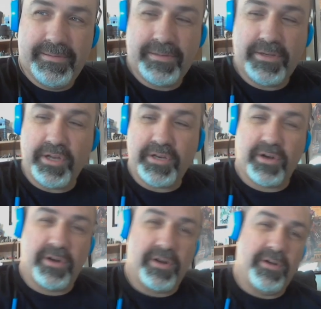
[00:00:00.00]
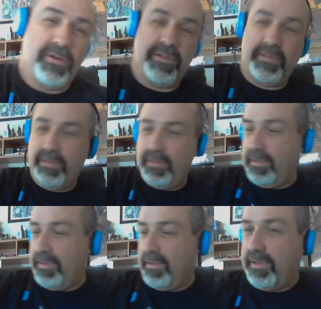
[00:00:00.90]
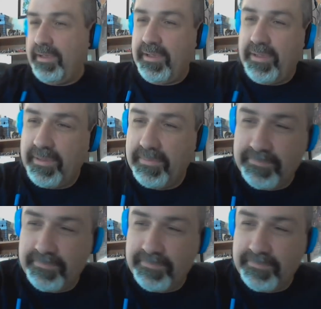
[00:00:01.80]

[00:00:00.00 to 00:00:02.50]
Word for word: Good girl. It's making